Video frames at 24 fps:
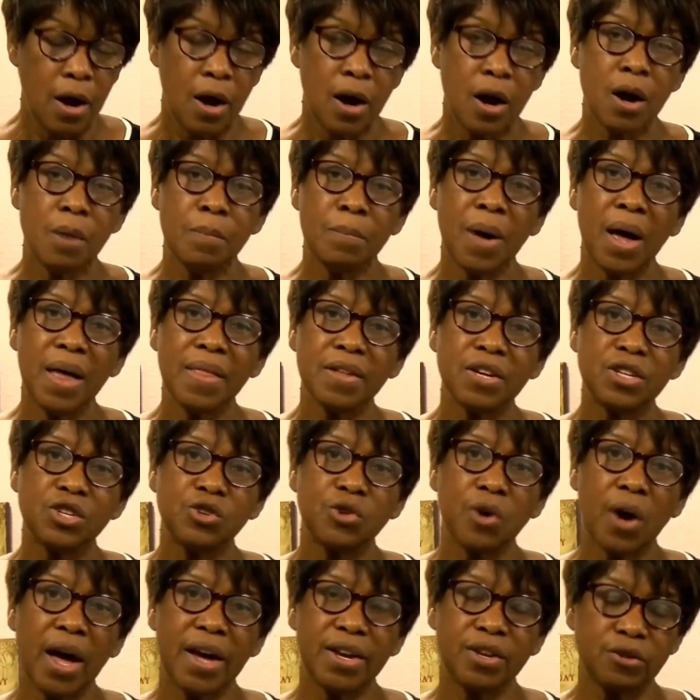Her mother
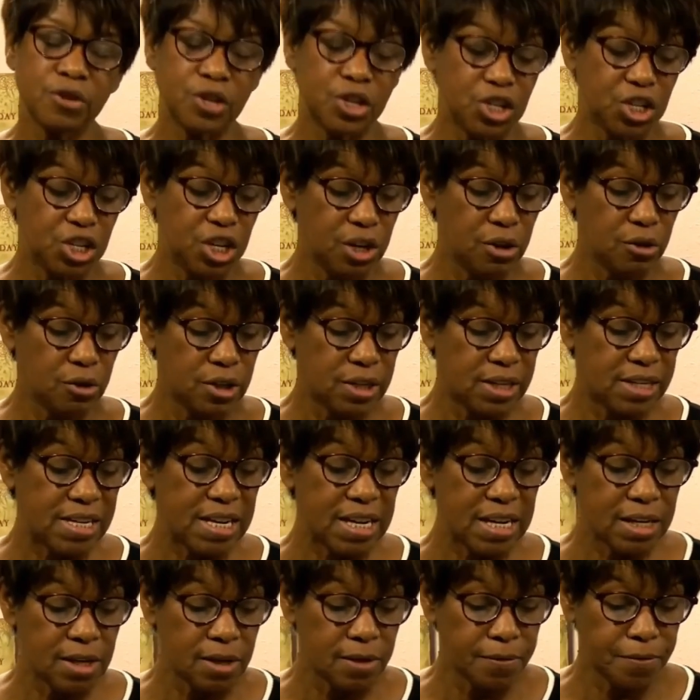tried to shield
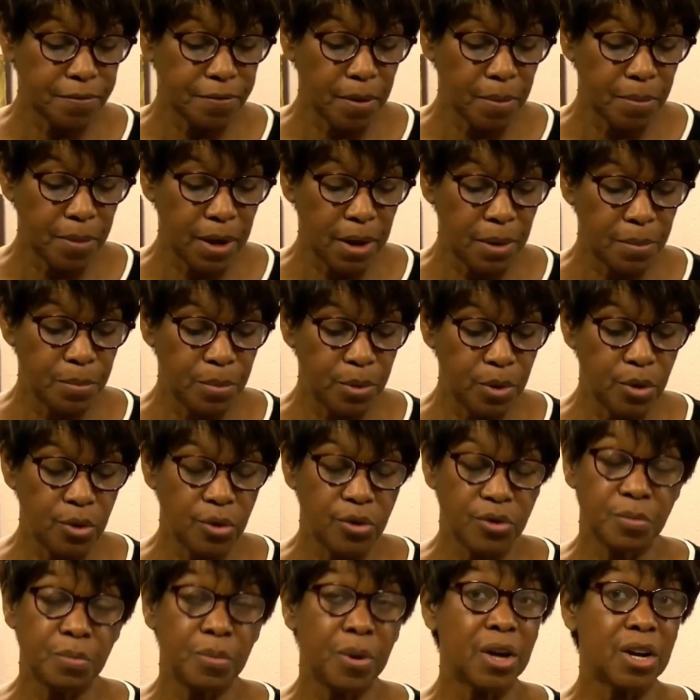Tina from the
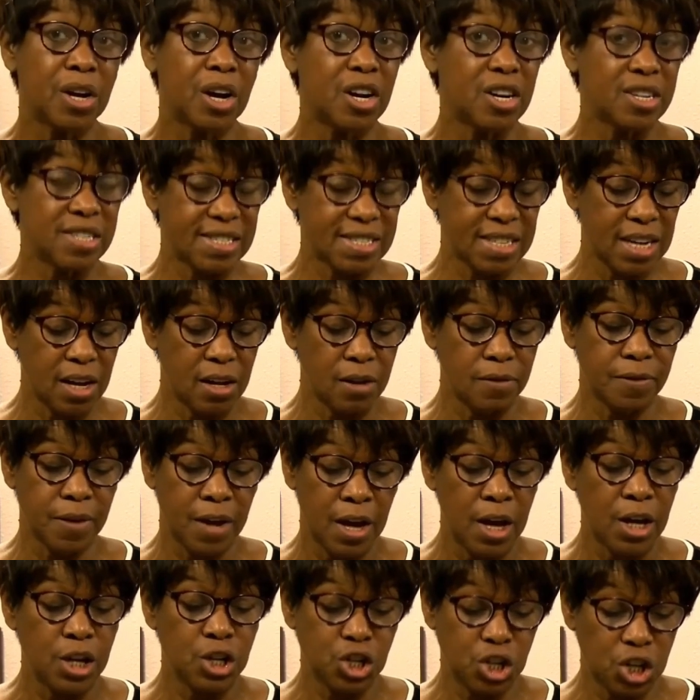abuse, but herself,
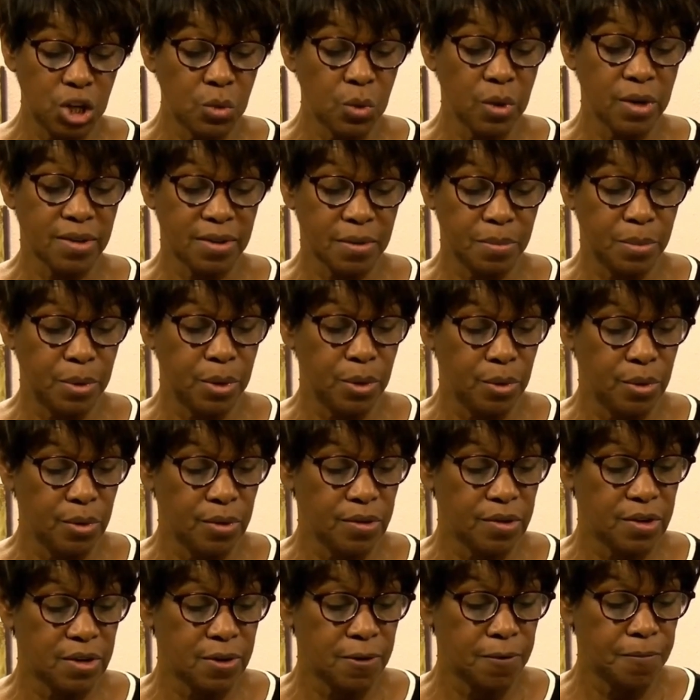she was
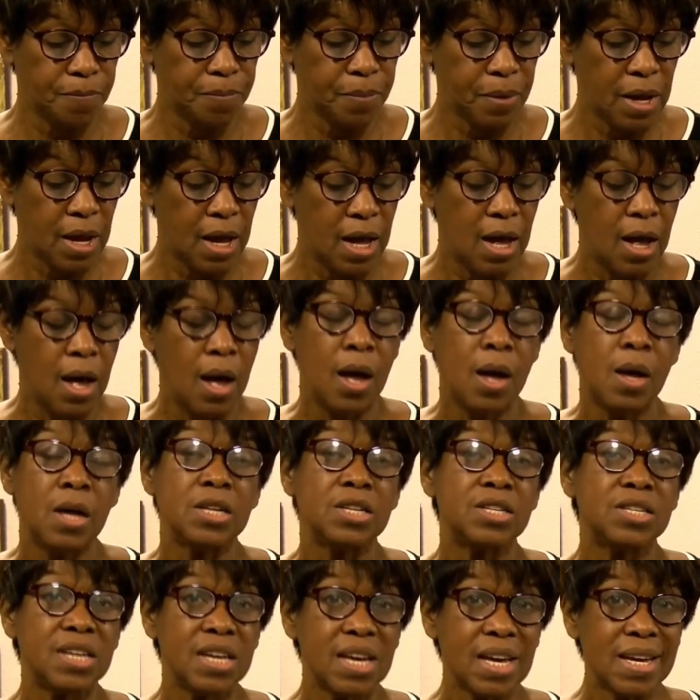abused.
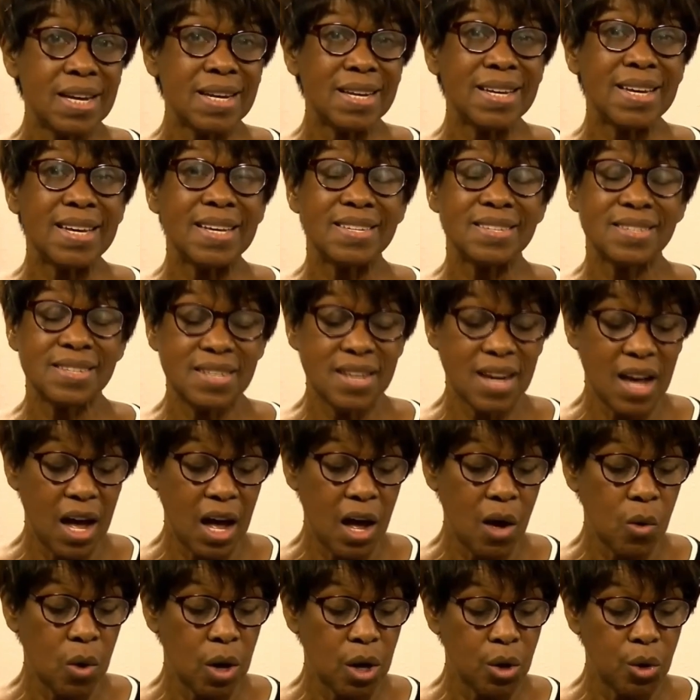Tina is
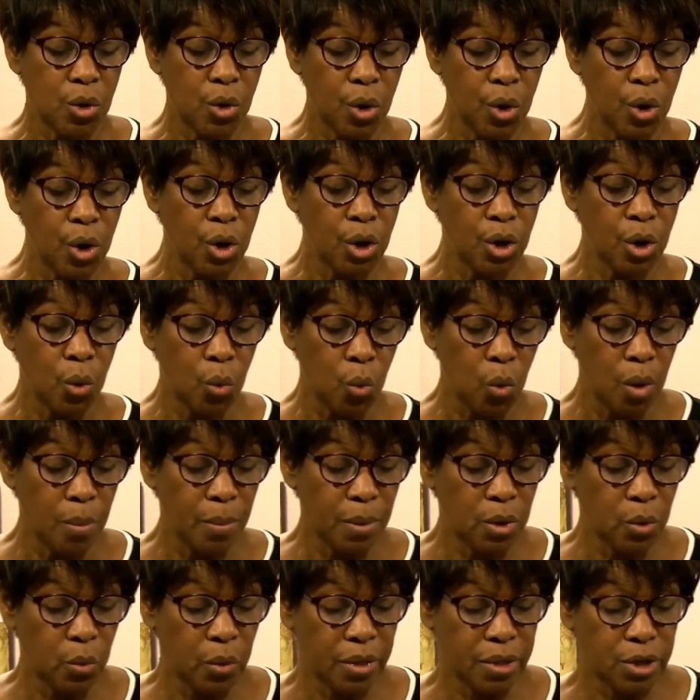now a grown
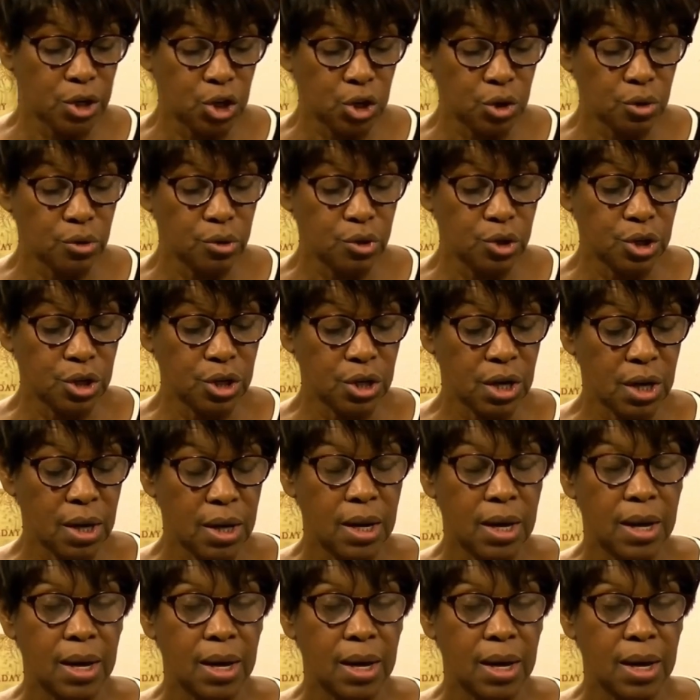woman with children,